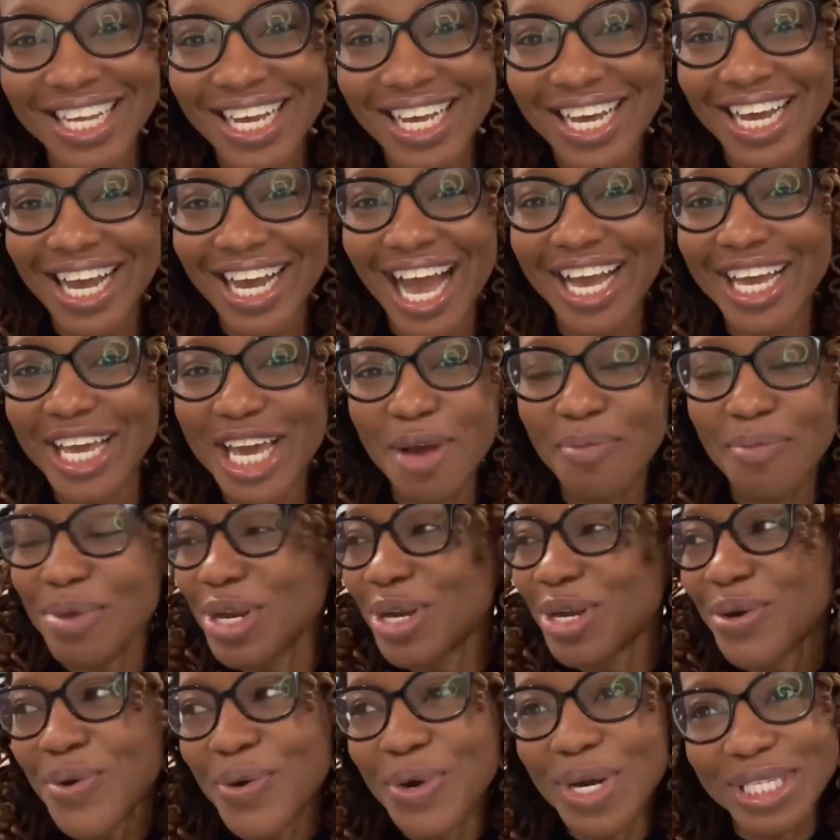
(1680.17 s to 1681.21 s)
I can't be in a corner
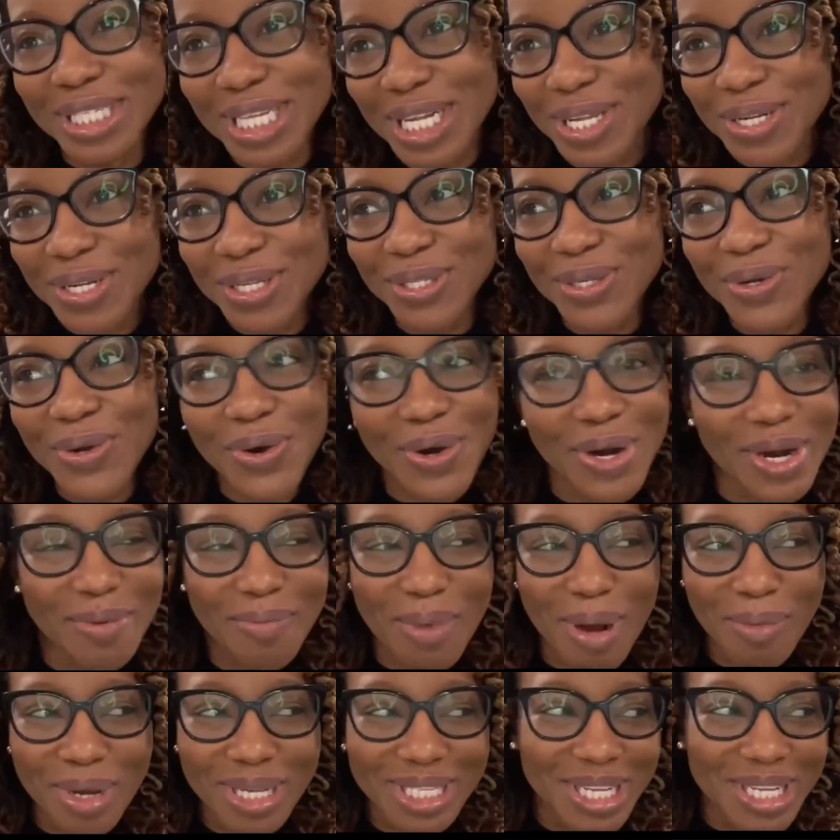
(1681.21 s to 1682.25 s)
telling the story by
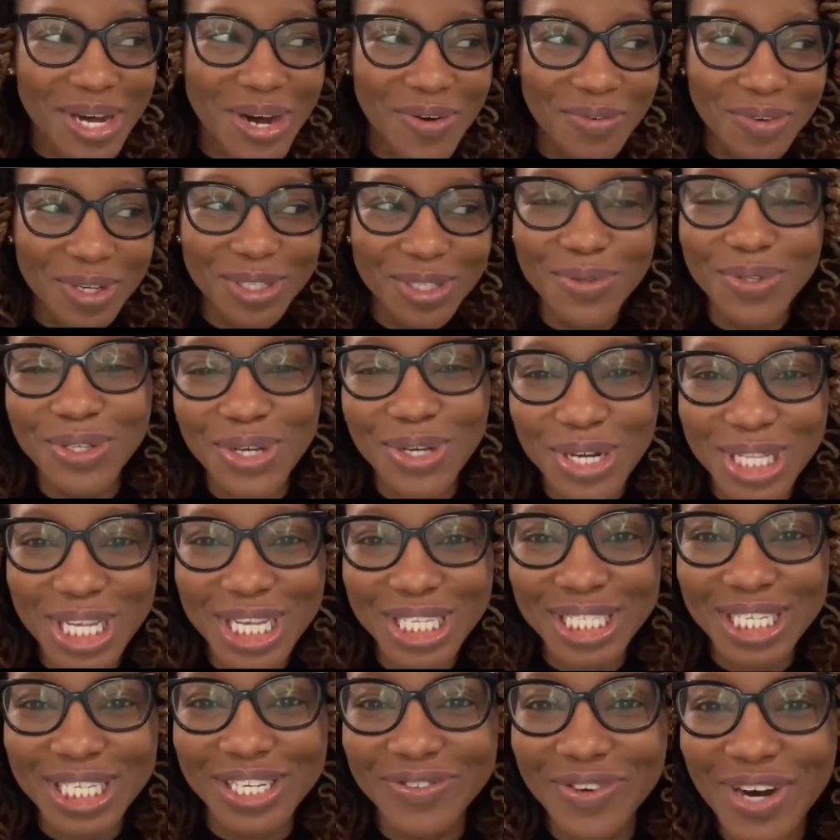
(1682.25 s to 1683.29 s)
myself, because who's gonna listen,
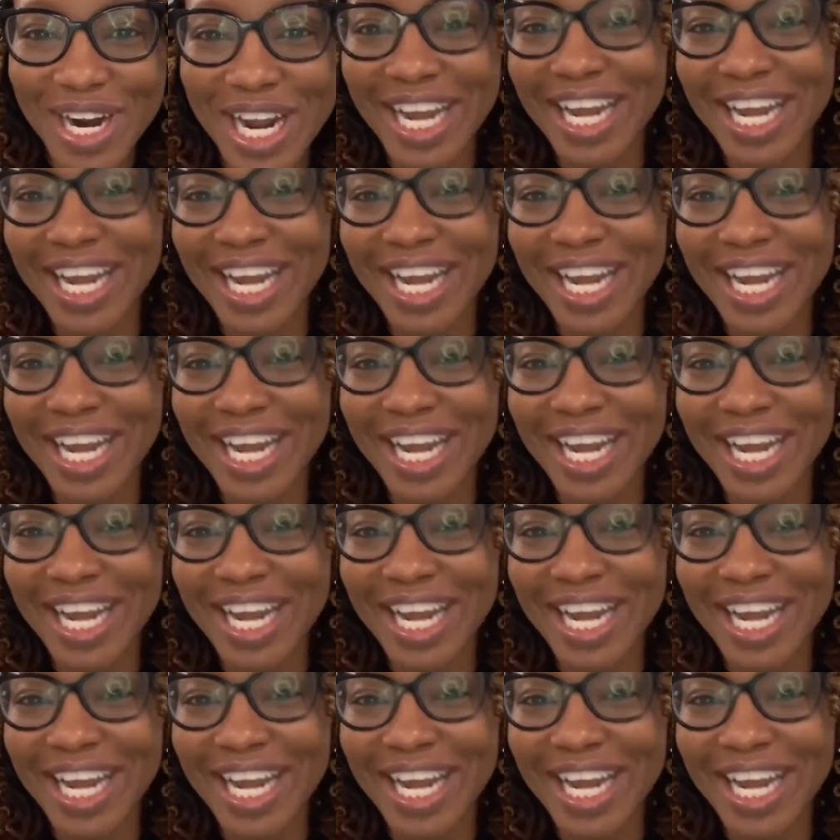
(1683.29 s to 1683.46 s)
right?